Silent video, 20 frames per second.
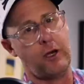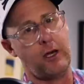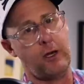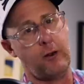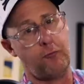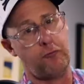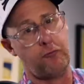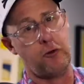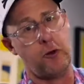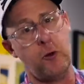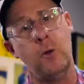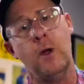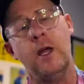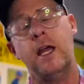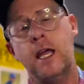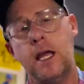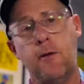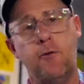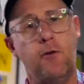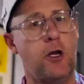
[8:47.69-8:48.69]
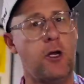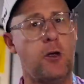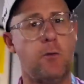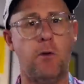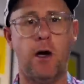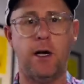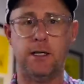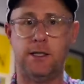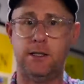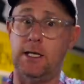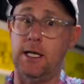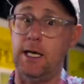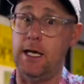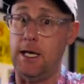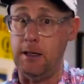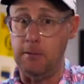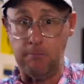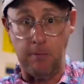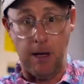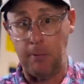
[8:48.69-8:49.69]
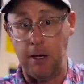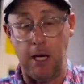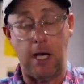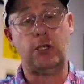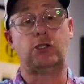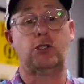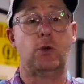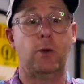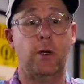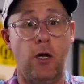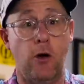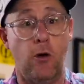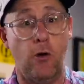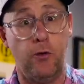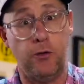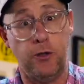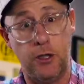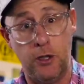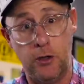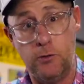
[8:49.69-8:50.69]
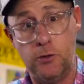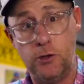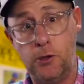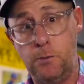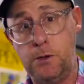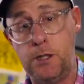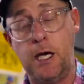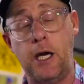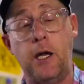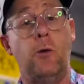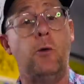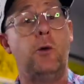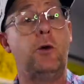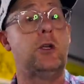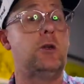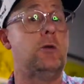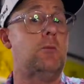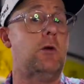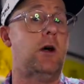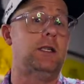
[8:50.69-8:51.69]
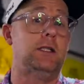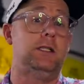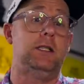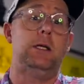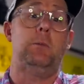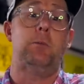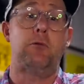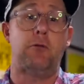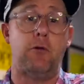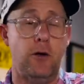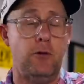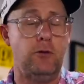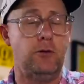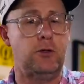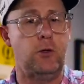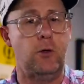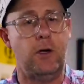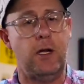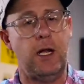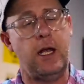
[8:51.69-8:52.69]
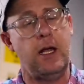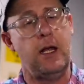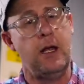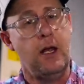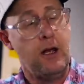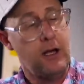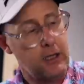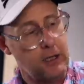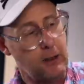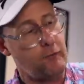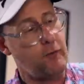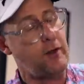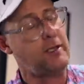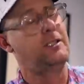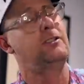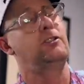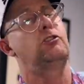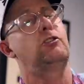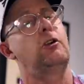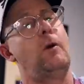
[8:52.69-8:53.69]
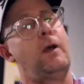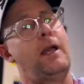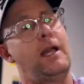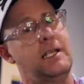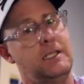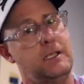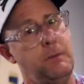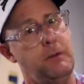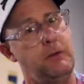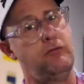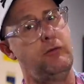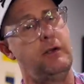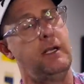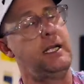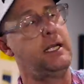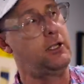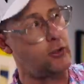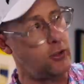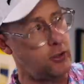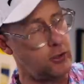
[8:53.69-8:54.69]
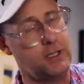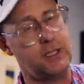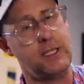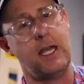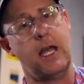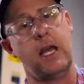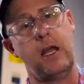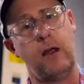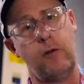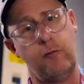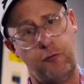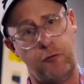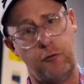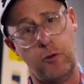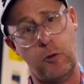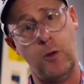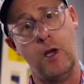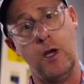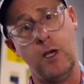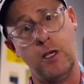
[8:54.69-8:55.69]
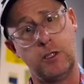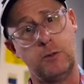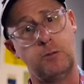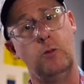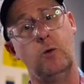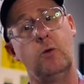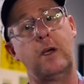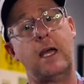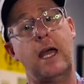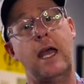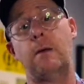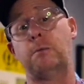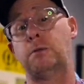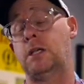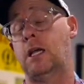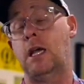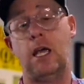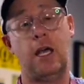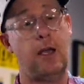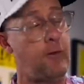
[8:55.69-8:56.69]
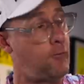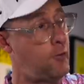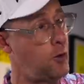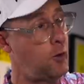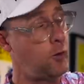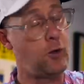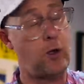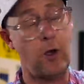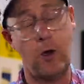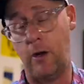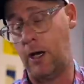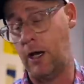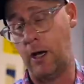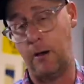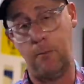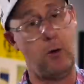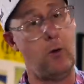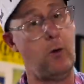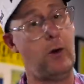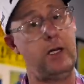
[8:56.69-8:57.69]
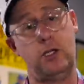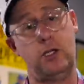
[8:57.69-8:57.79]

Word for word: it through, even though you might see maybe us doing it on the YouTube channel or you might see the pros doing it. Club face control has to be really good to get it through small gaps. If you go and hit a ball at the